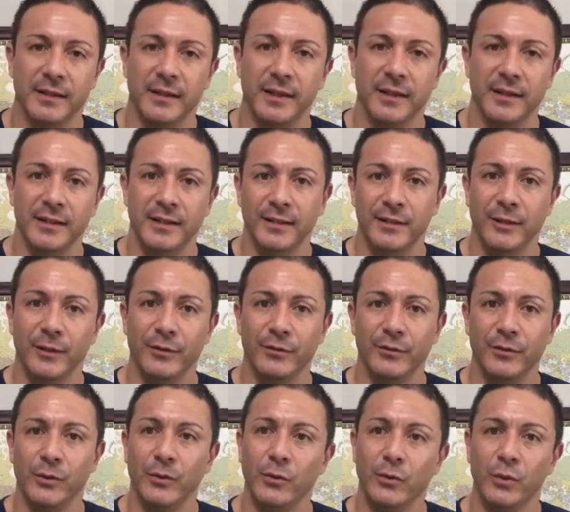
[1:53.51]

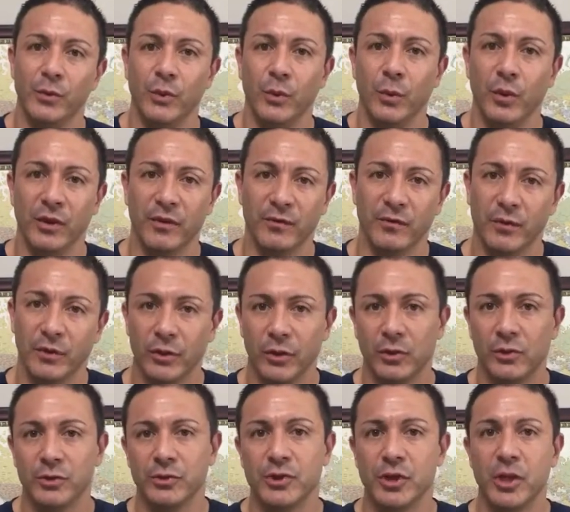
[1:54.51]
If you want a
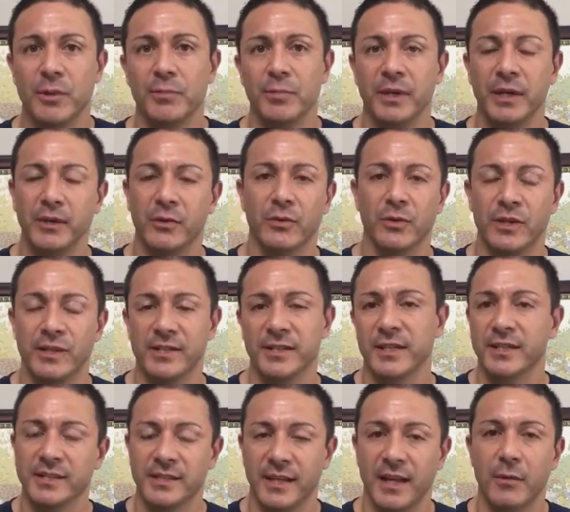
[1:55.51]
vertical jump increase,
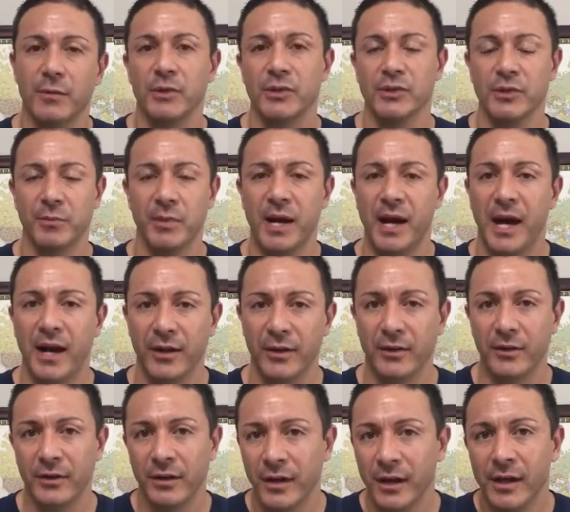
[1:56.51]
instead of saying I want to jump
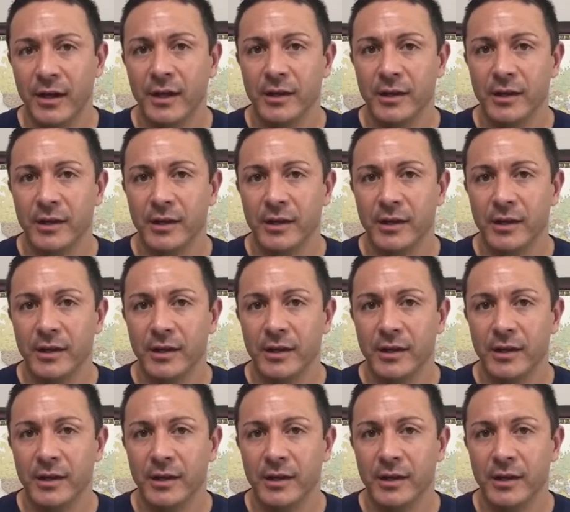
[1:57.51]
higher,